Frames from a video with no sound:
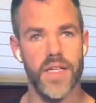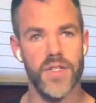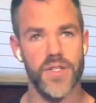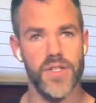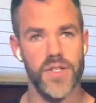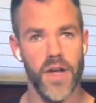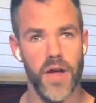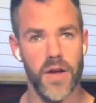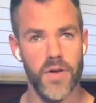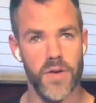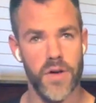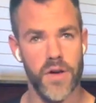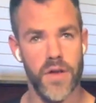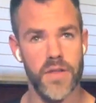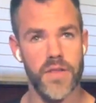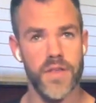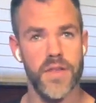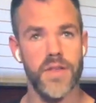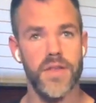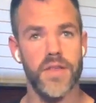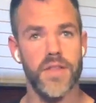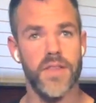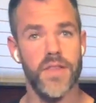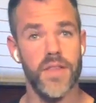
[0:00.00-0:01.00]
chakra,
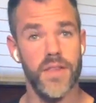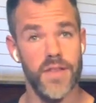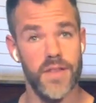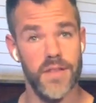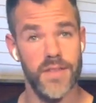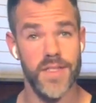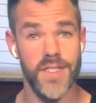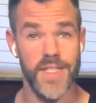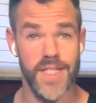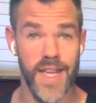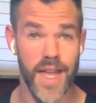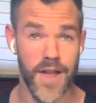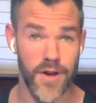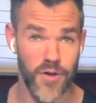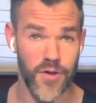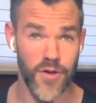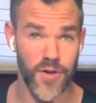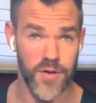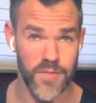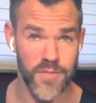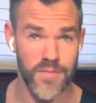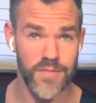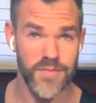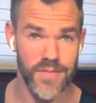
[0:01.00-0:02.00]
the, the
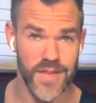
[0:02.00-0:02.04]
sacrum,